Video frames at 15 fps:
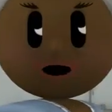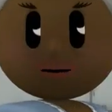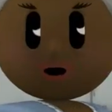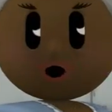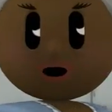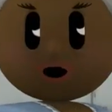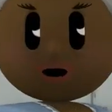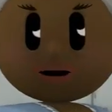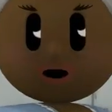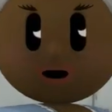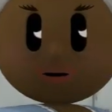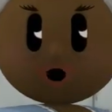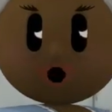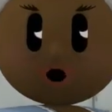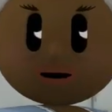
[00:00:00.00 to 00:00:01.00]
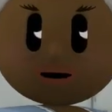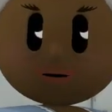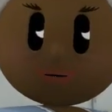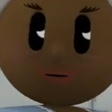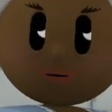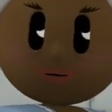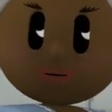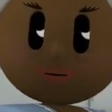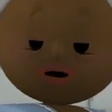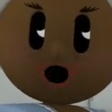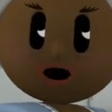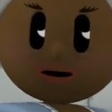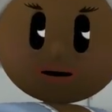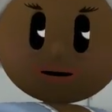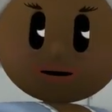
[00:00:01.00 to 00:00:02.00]
so we would put not
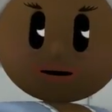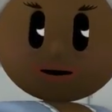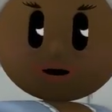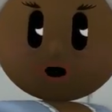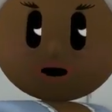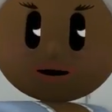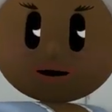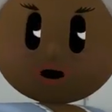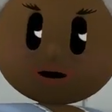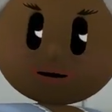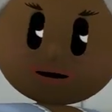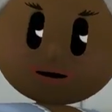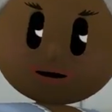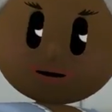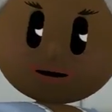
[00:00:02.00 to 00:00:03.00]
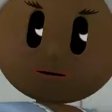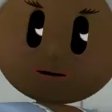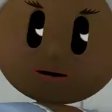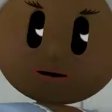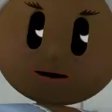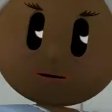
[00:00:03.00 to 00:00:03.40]
applicable on the documentation.